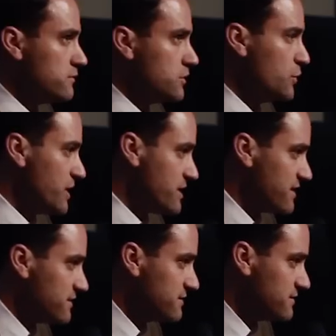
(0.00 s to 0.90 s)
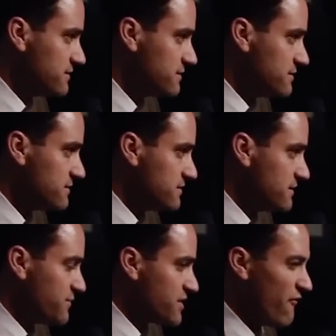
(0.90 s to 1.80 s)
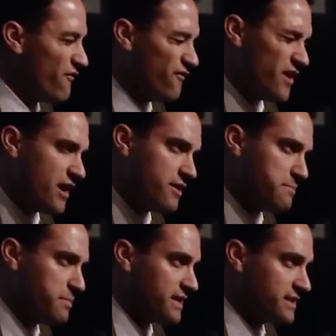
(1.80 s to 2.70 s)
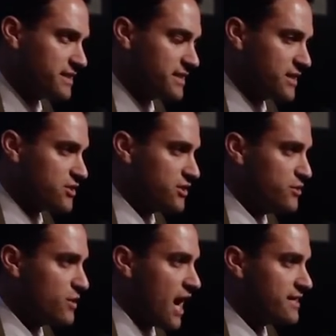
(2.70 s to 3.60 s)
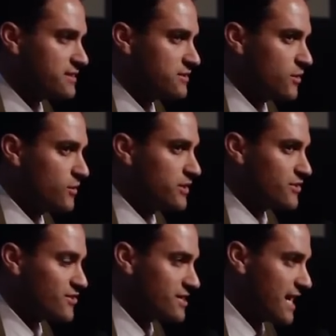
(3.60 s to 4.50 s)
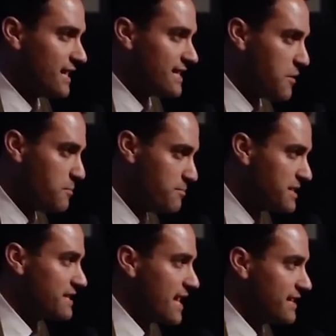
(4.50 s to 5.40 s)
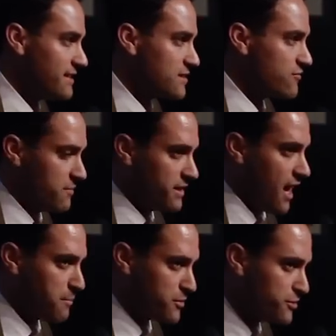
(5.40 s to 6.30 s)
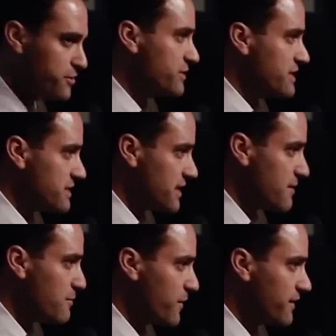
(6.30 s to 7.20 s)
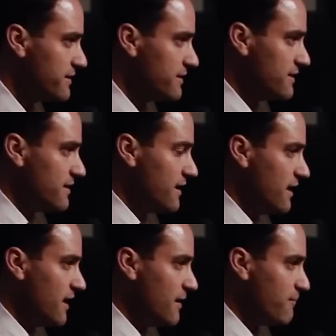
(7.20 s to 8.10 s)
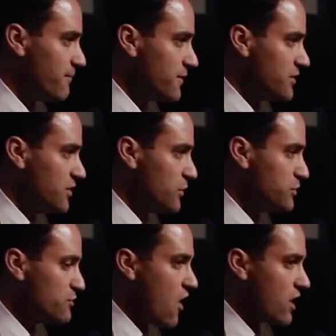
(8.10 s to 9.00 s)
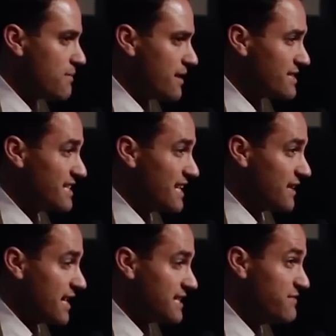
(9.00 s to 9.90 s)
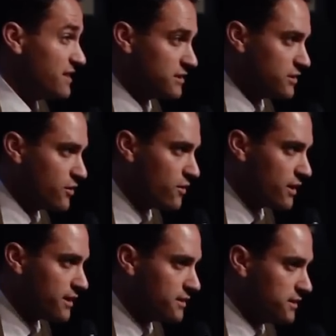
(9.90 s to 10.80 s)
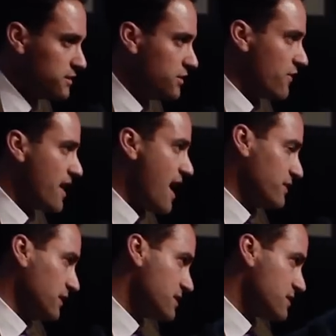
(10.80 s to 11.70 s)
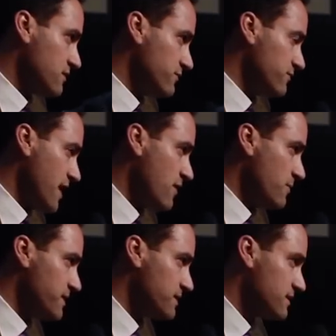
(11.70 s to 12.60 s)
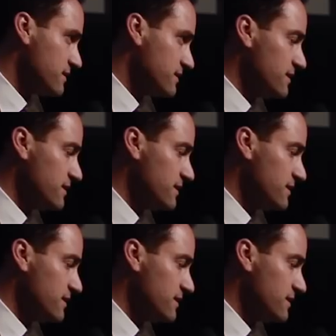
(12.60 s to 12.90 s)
who needs it. It's a very big distinction. You guys don't understand how big that is from an opportunity standpoint. You talk about state like even Illinois, they have a list of ailments.